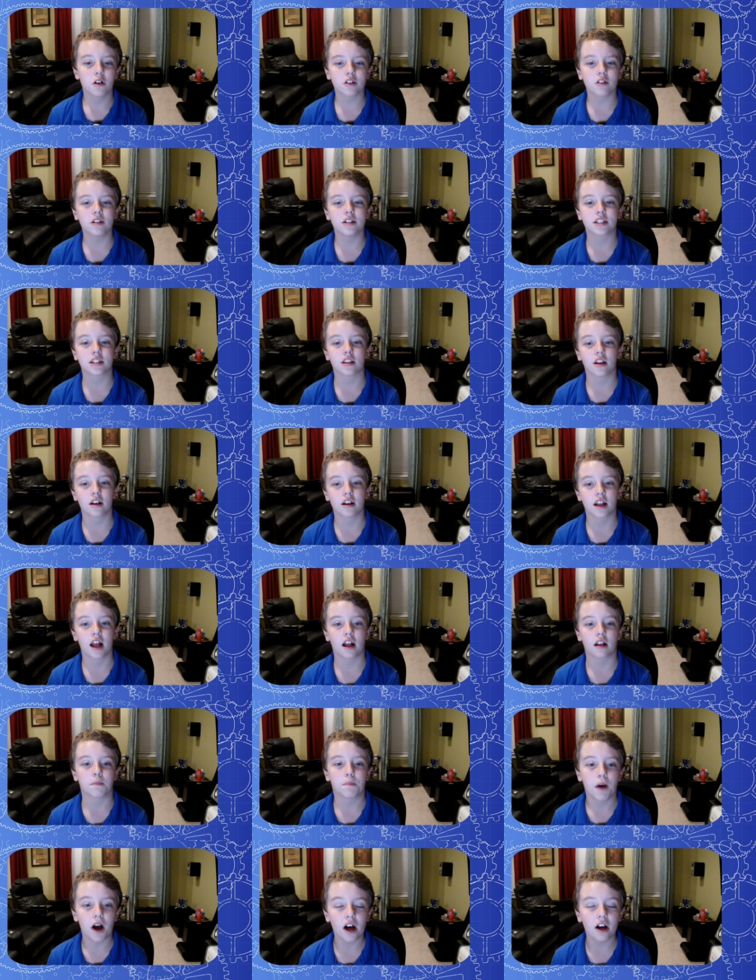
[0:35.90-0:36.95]
we're going to learn how
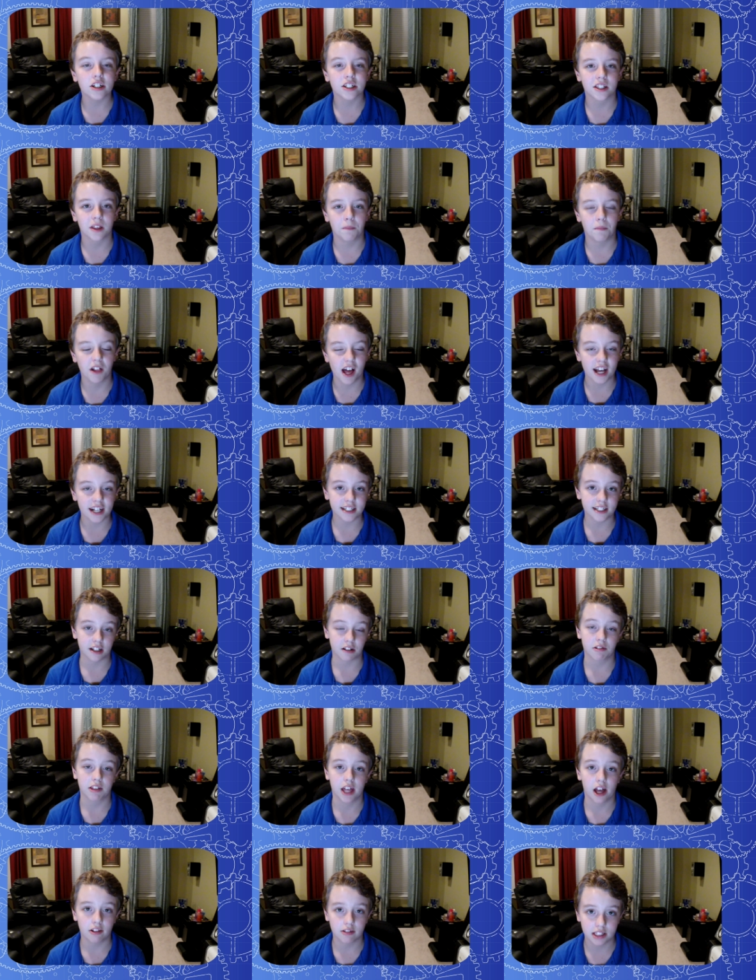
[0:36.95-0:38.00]
to polish the plastic
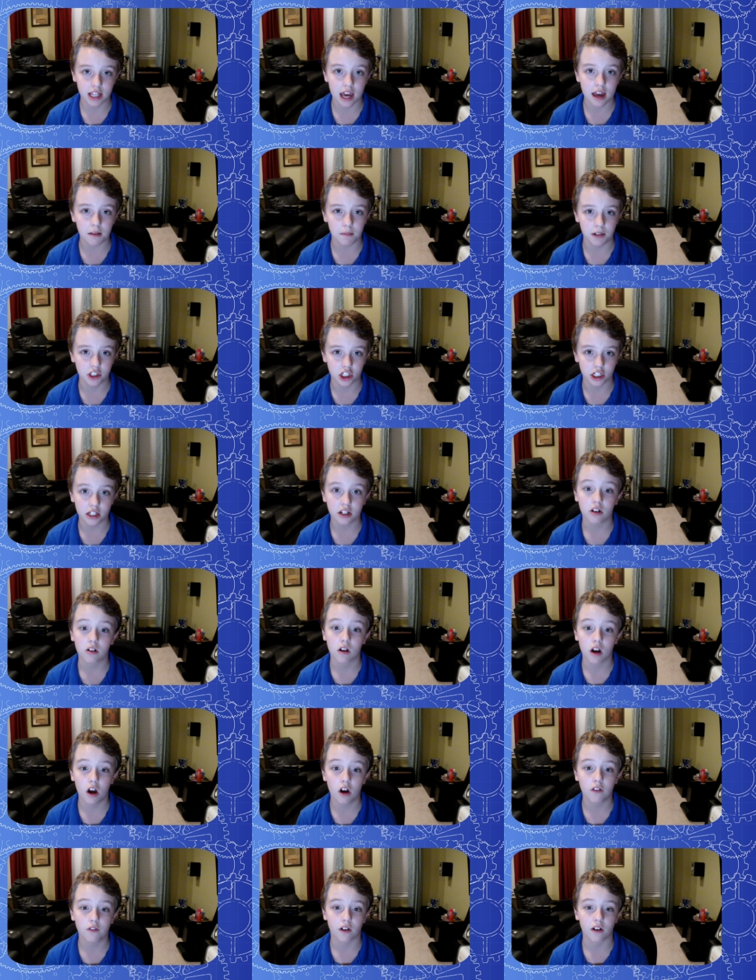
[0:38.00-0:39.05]
without damaging
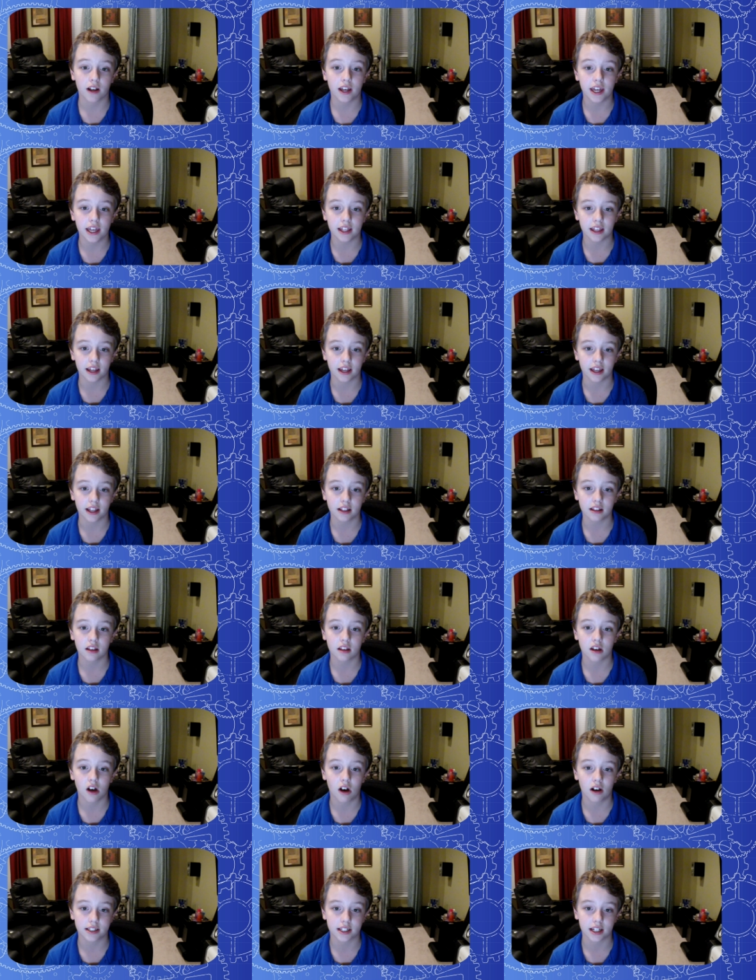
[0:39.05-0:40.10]
or overheating it,
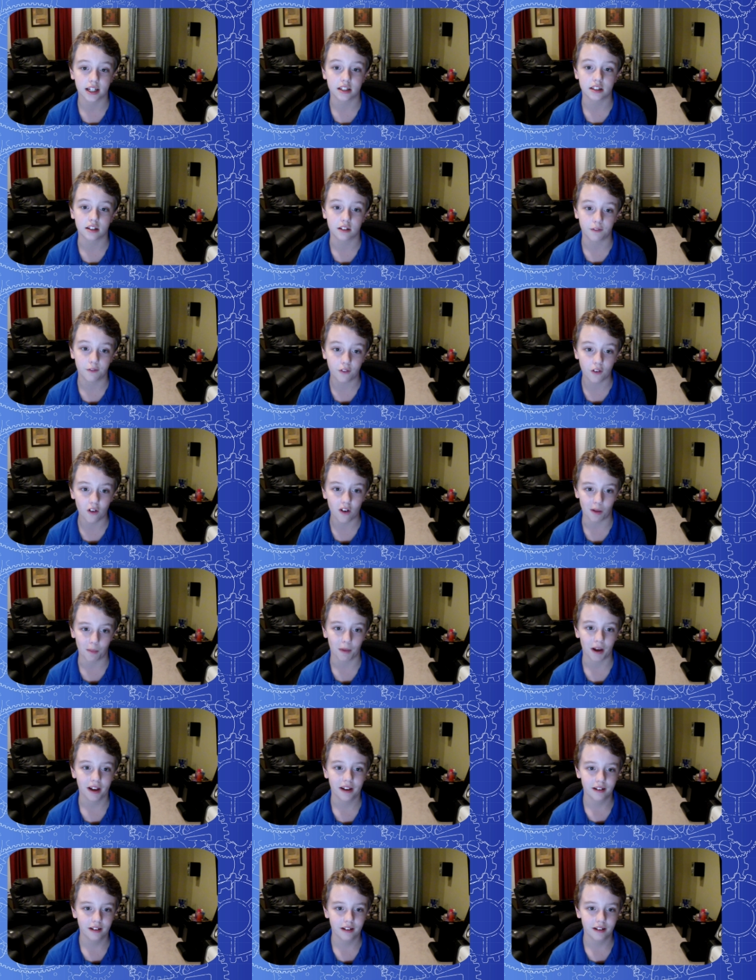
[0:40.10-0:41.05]
causing it to deform.